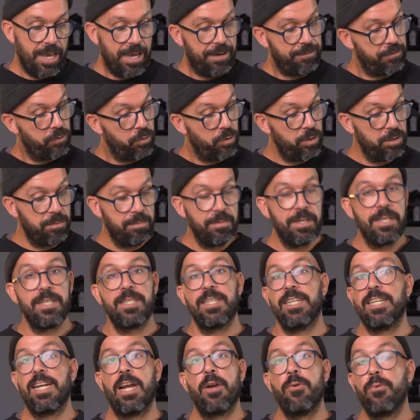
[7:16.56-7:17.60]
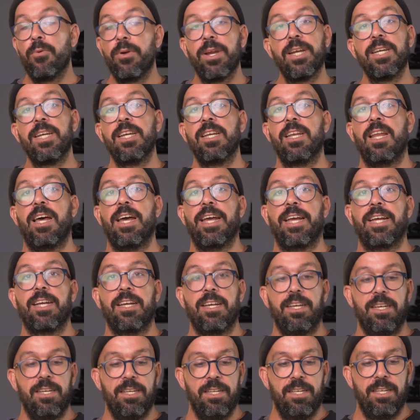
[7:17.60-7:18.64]
have to admit that I really
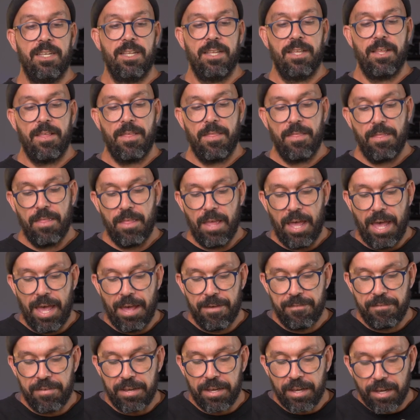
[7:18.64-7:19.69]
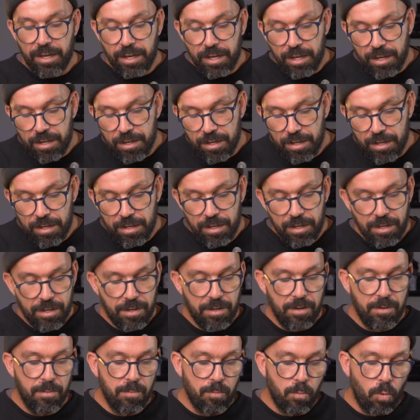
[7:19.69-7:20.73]
like having
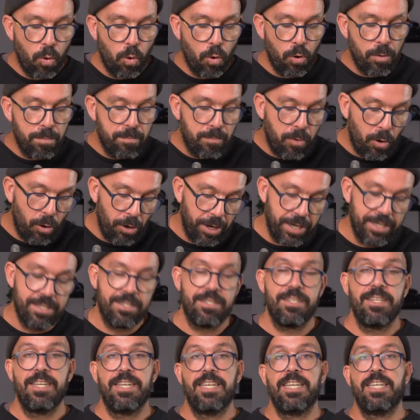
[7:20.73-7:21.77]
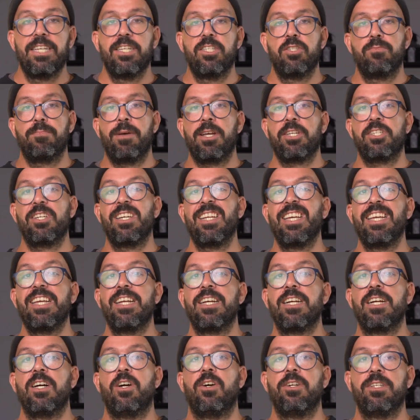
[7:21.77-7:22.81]
more points, especially
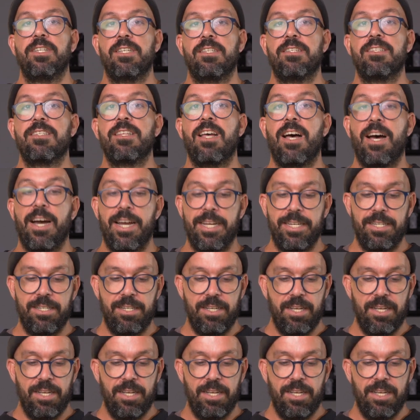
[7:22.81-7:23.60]
here on the side.